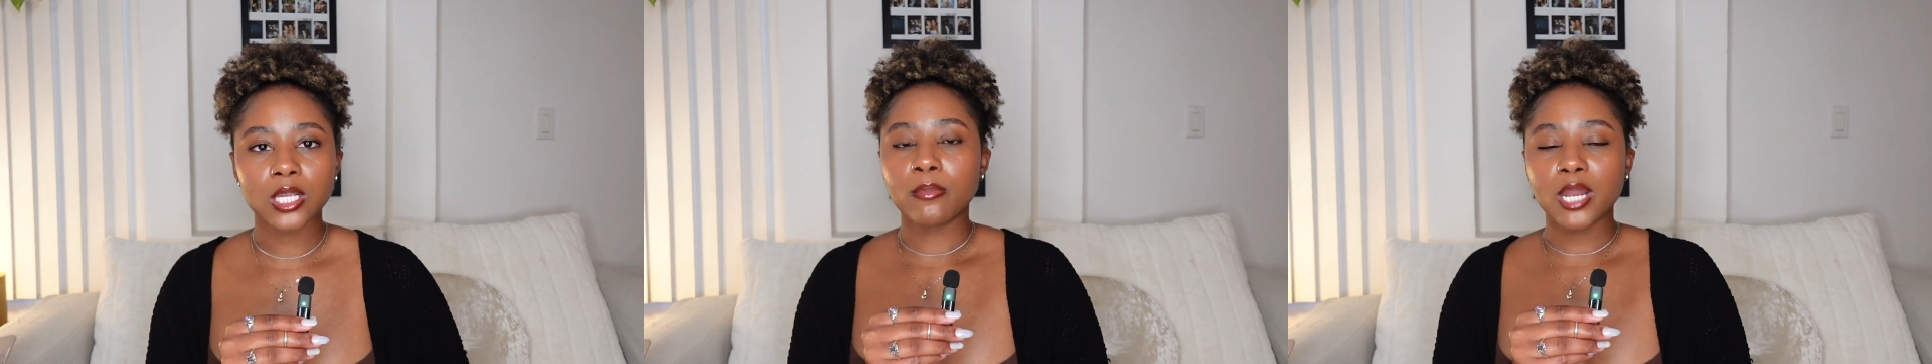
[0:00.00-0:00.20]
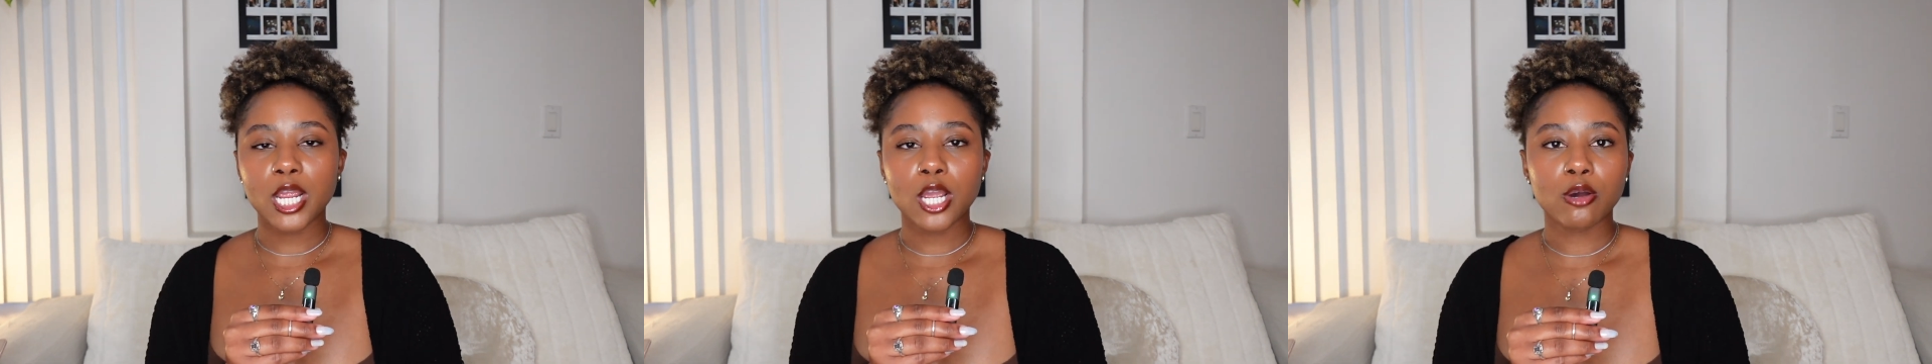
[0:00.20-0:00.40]

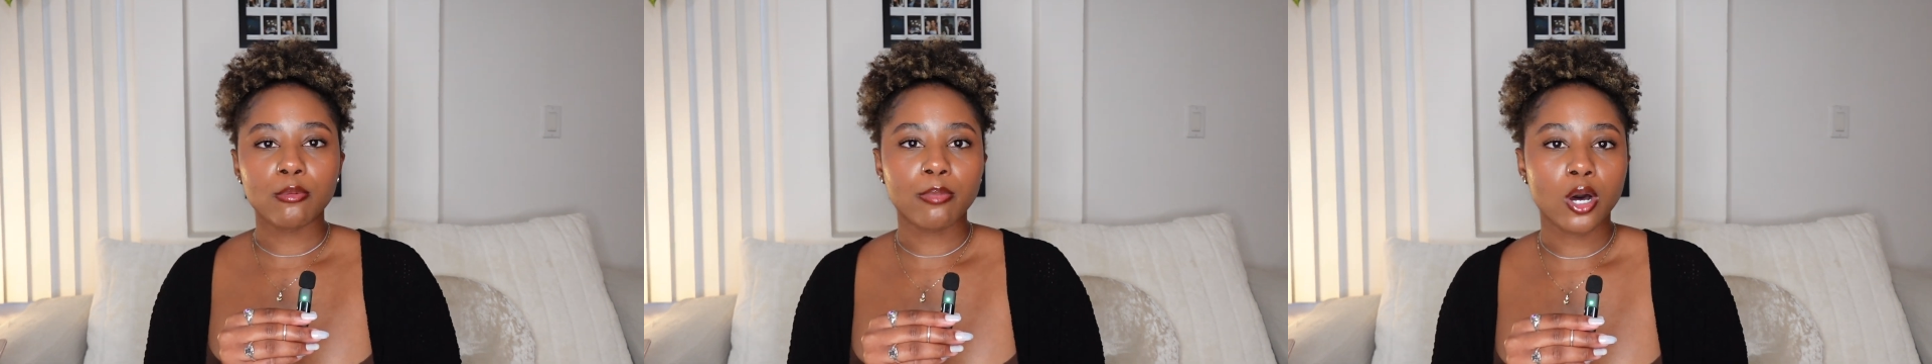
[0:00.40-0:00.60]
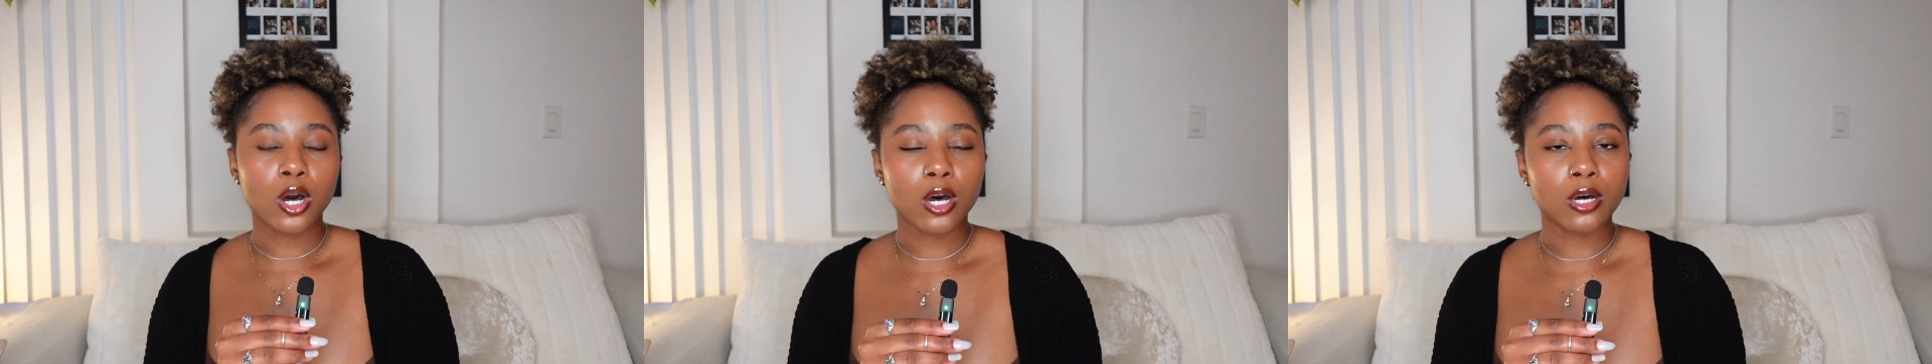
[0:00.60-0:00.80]
nail
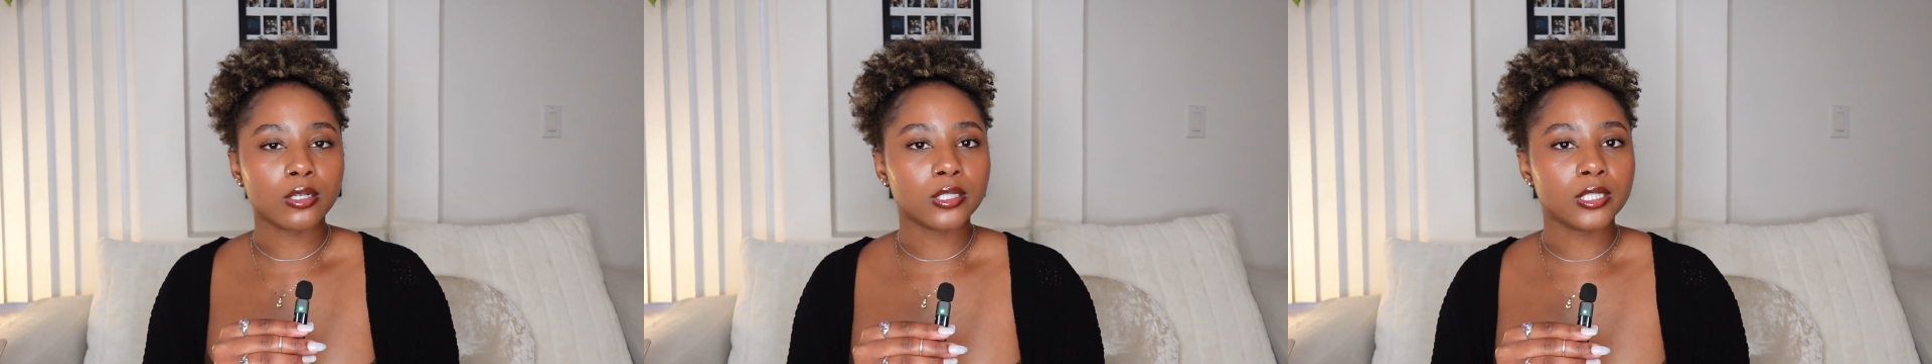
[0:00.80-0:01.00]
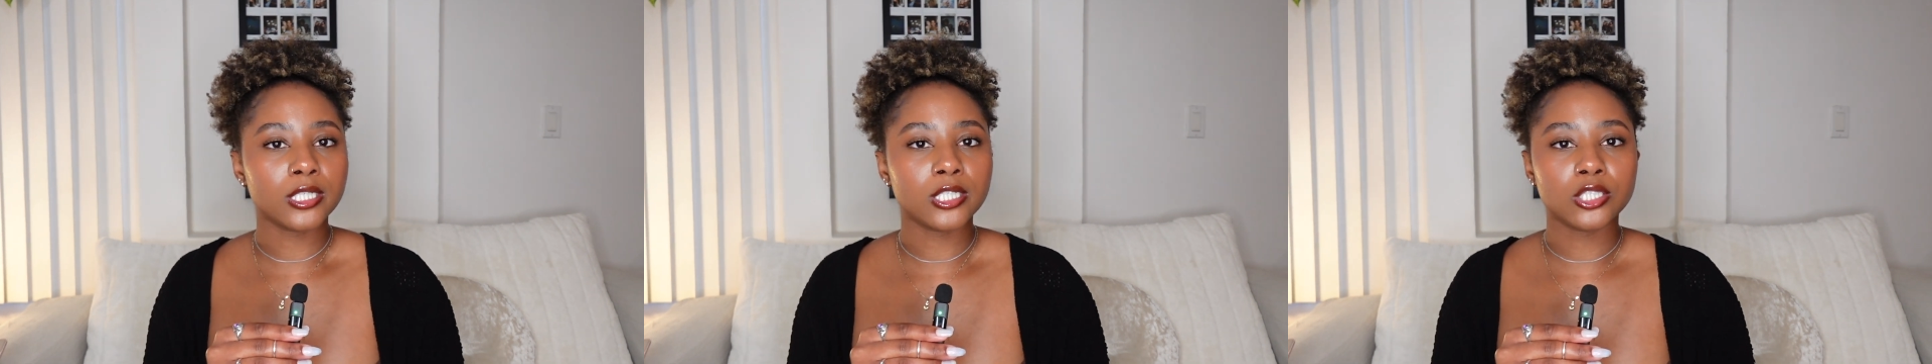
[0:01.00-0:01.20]

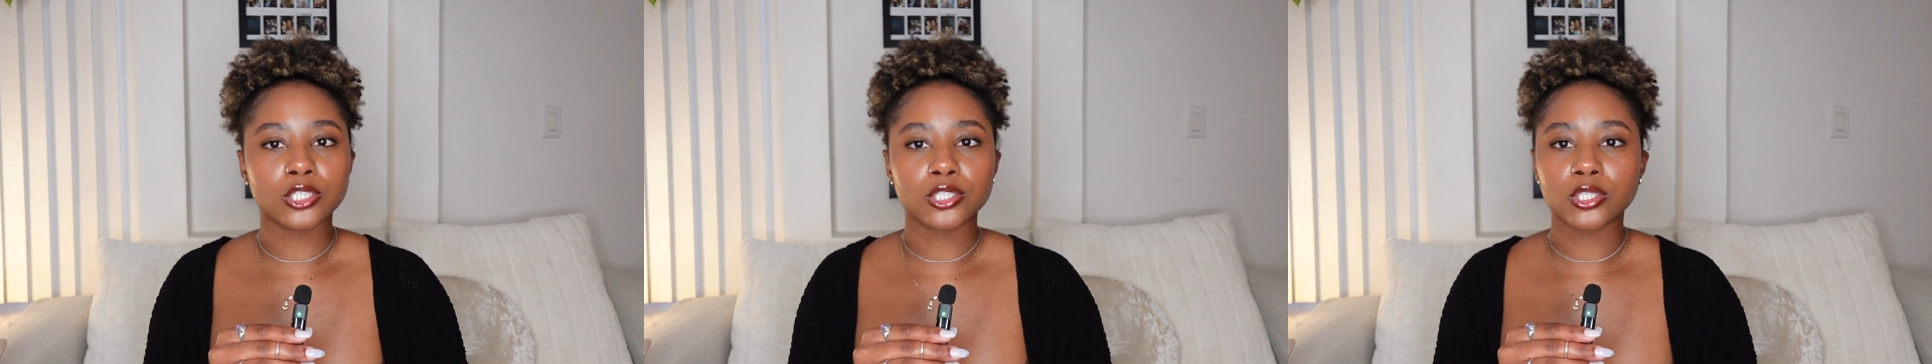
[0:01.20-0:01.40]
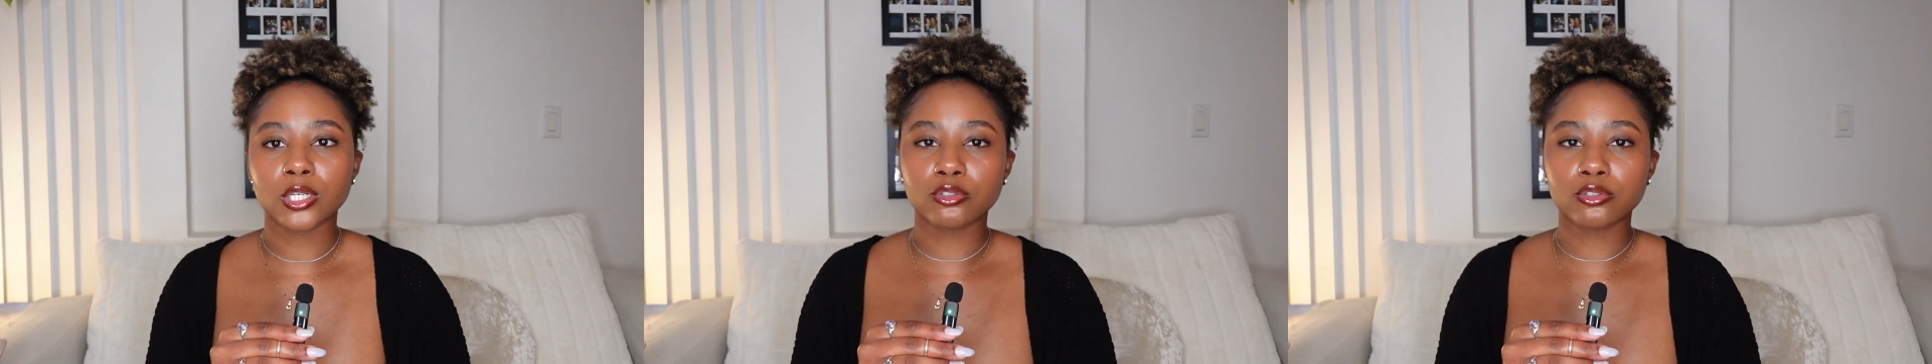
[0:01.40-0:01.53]
polish,